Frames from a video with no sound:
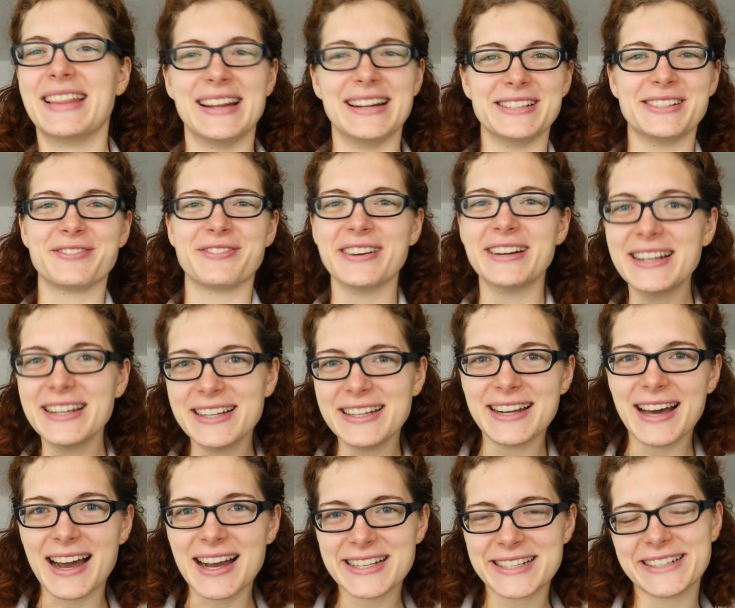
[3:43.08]
then it's really
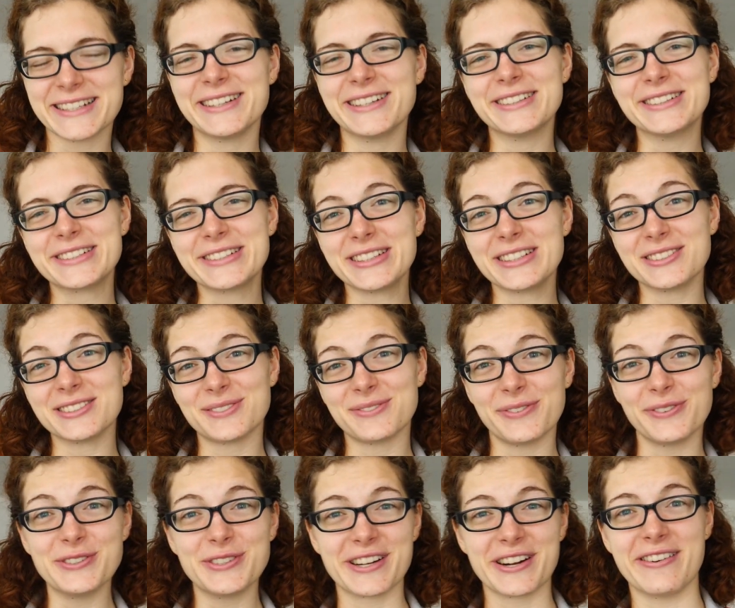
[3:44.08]
nice to go to those
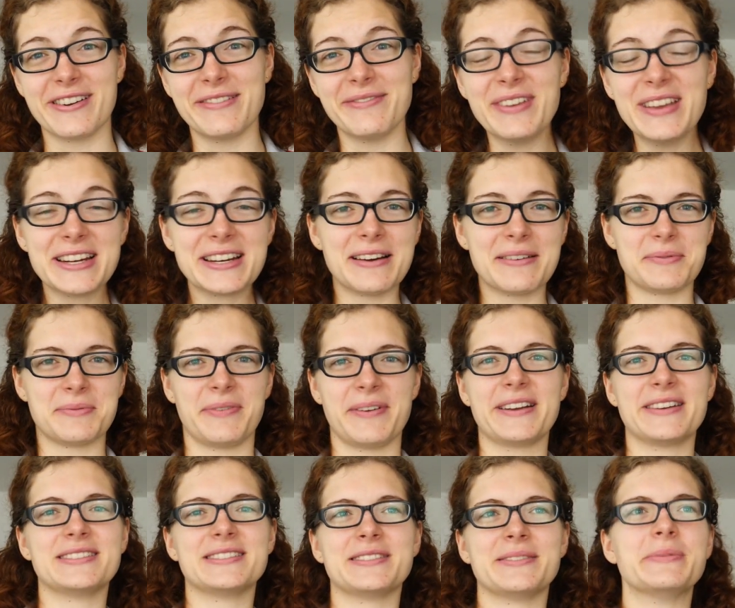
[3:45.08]
food sharing meetups
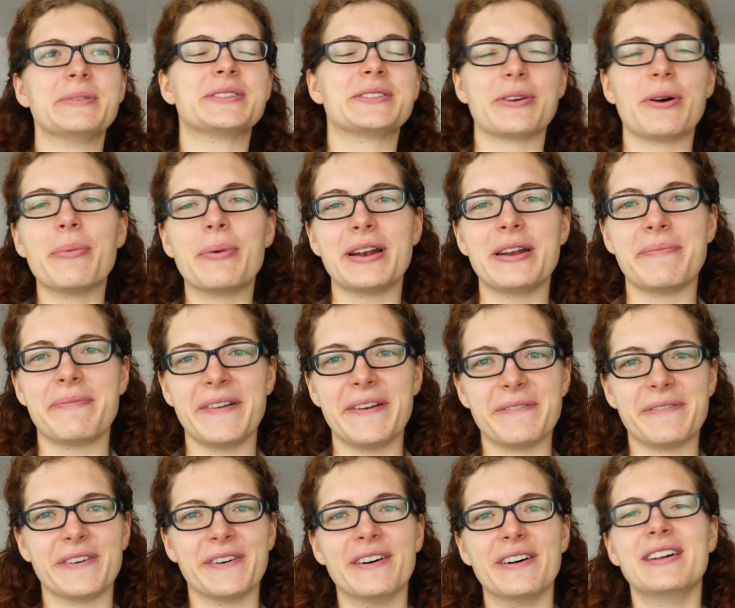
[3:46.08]
because you meet so many
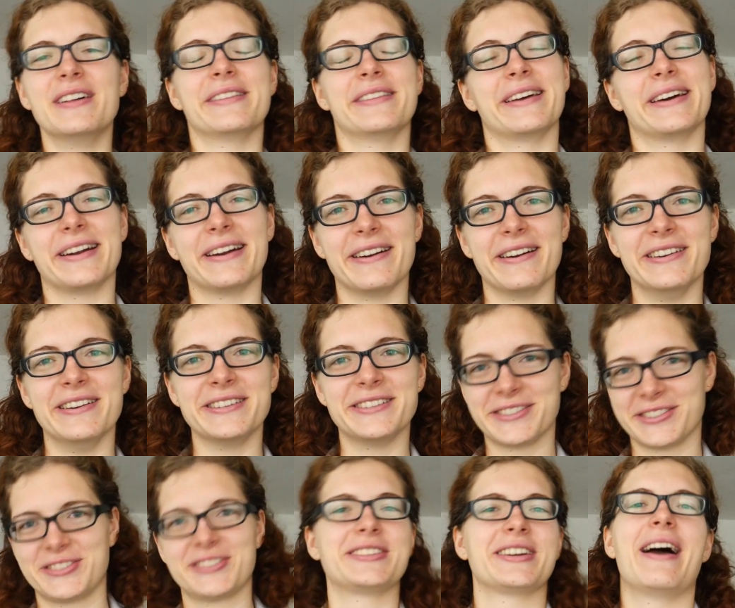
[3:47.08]
people that are
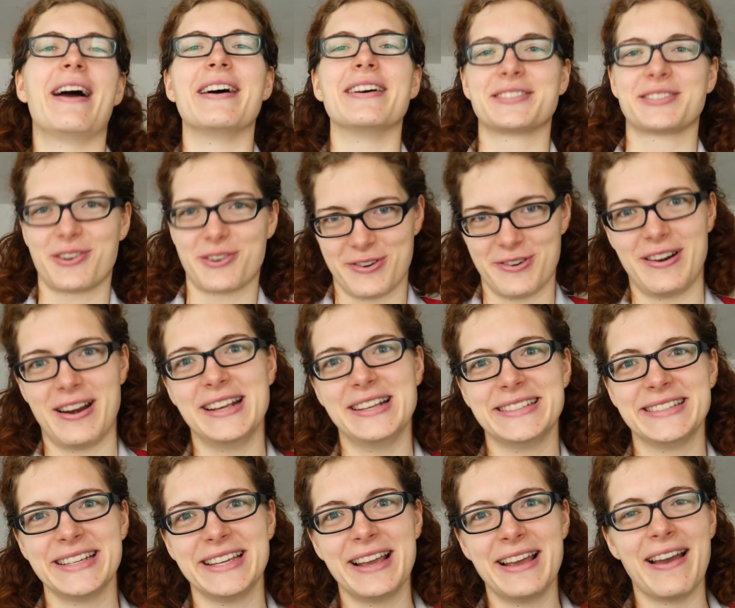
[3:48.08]
just as
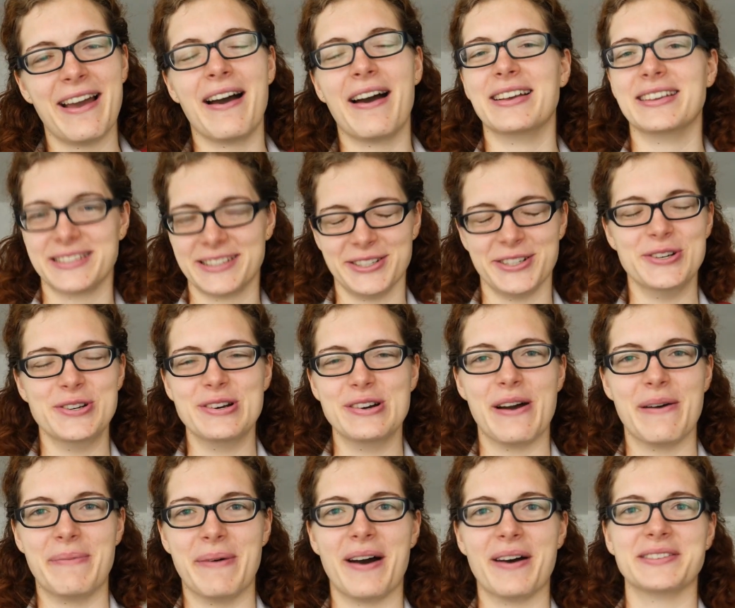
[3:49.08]
crazy as you
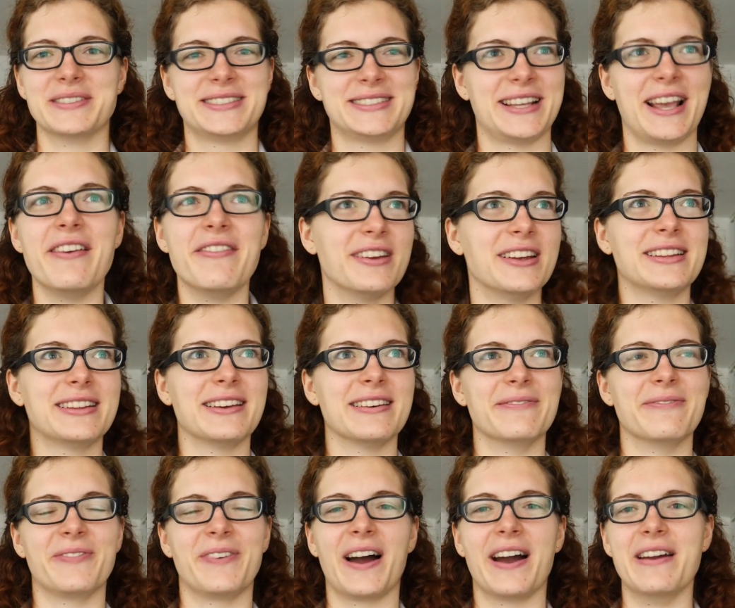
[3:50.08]
about saving the
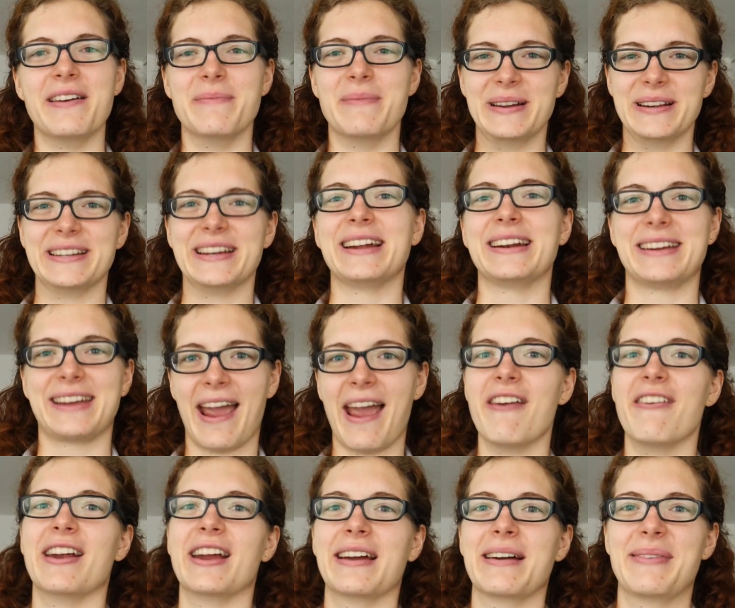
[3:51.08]
environment and
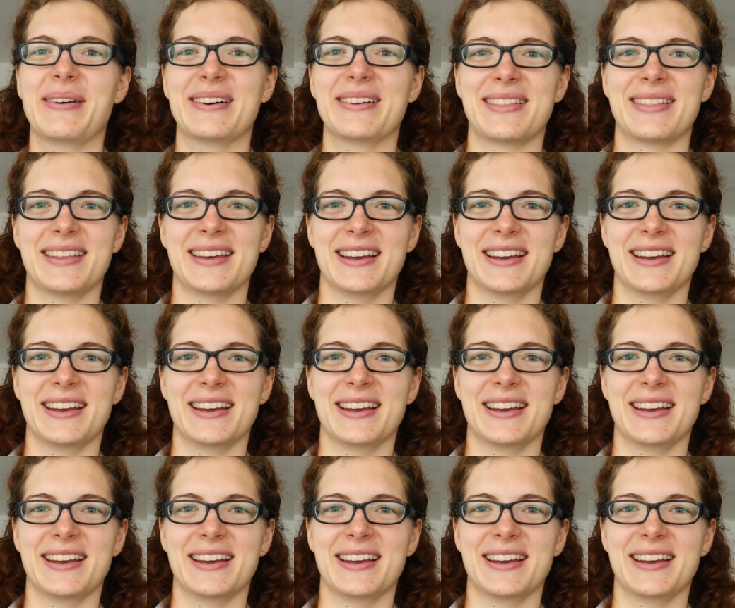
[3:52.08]
caring about